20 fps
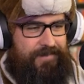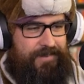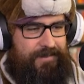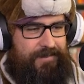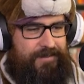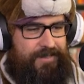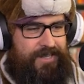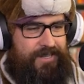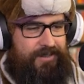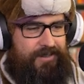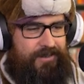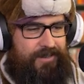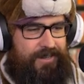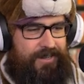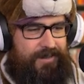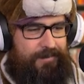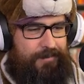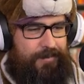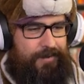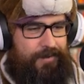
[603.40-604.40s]
He was clearly in a
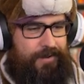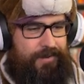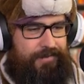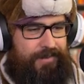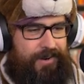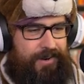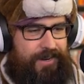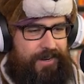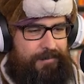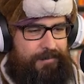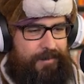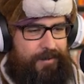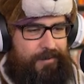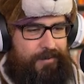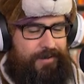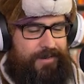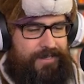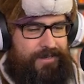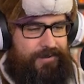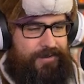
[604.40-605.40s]
good mood, a very good
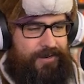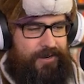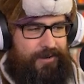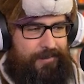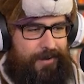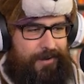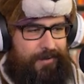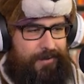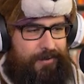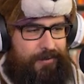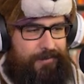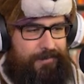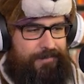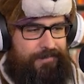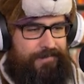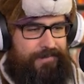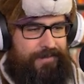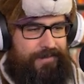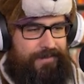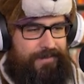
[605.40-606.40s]
mood as I returned to my room
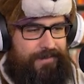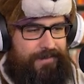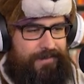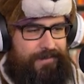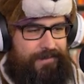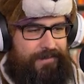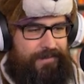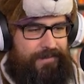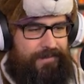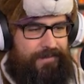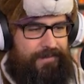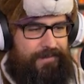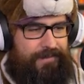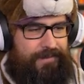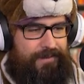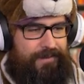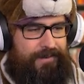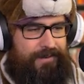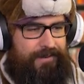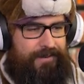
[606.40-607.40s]

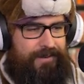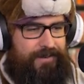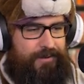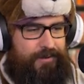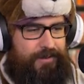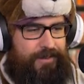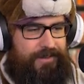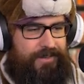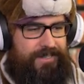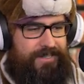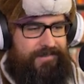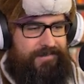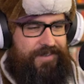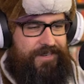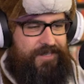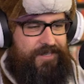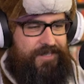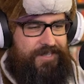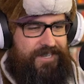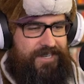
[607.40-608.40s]
do I do all these
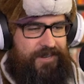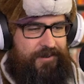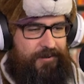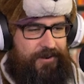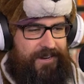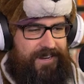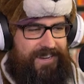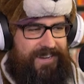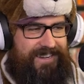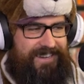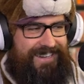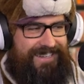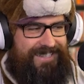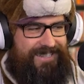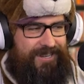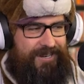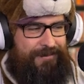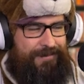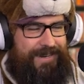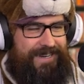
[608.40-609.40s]
inventions anyway? He's
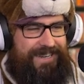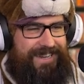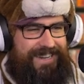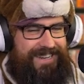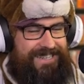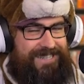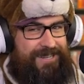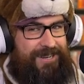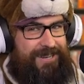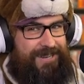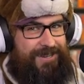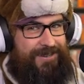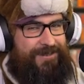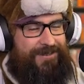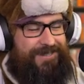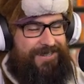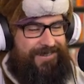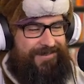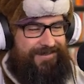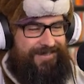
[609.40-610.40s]
gonna be, he's gonna
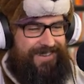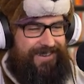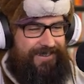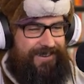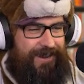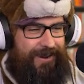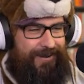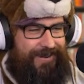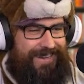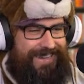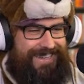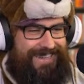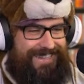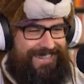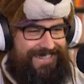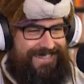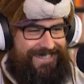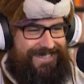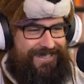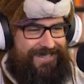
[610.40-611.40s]
use them. You know he
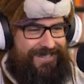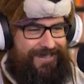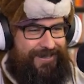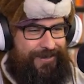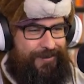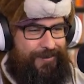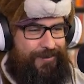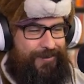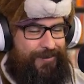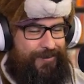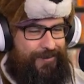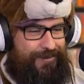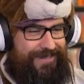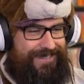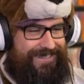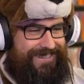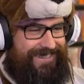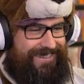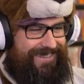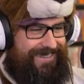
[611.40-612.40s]
is. Shoot,
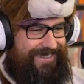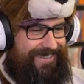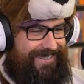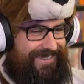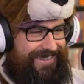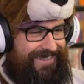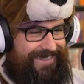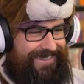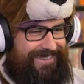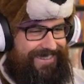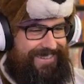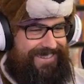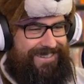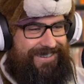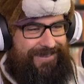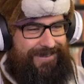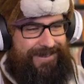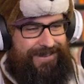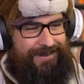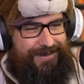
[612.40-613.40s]
sucker! Heck,
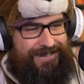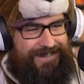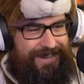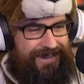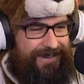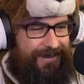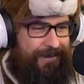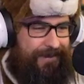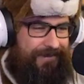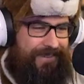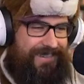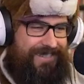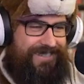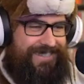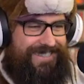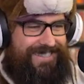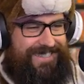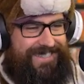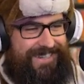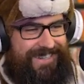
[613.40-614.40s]
are using all the
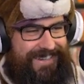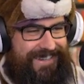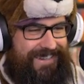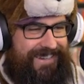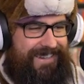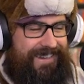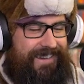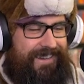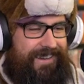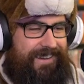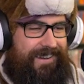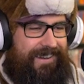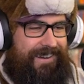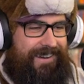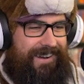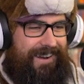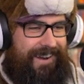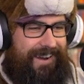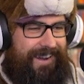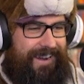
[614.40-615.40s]
inventions? All
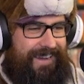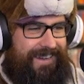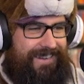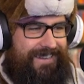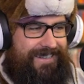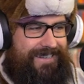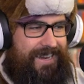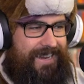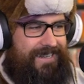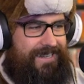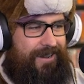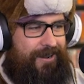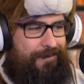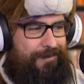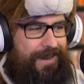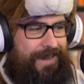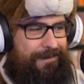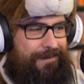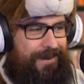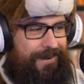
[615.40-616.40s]
right, ding dong,
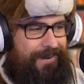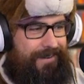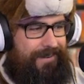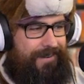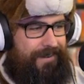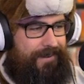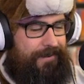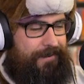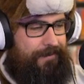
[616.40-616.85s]
bing bong.